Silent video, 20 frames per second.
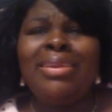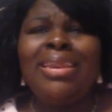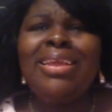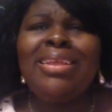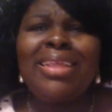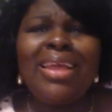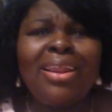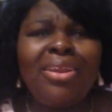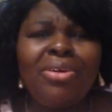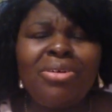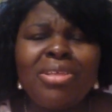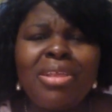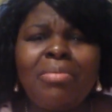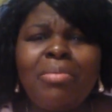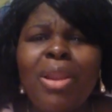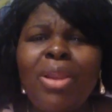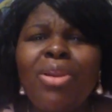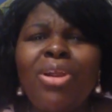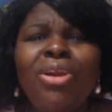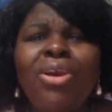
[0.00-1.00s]
detailing or
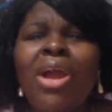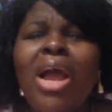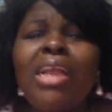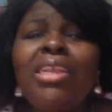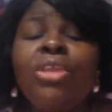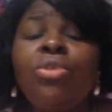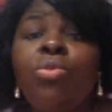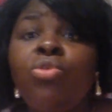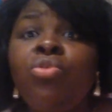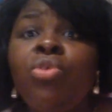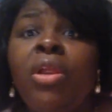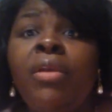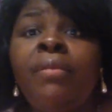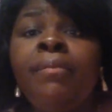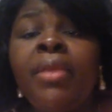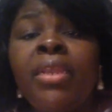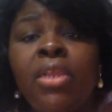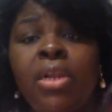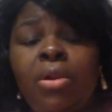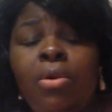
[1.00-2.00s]
something. I'm like, girl, I just want you to
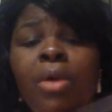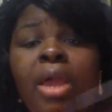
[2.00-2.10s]
envision,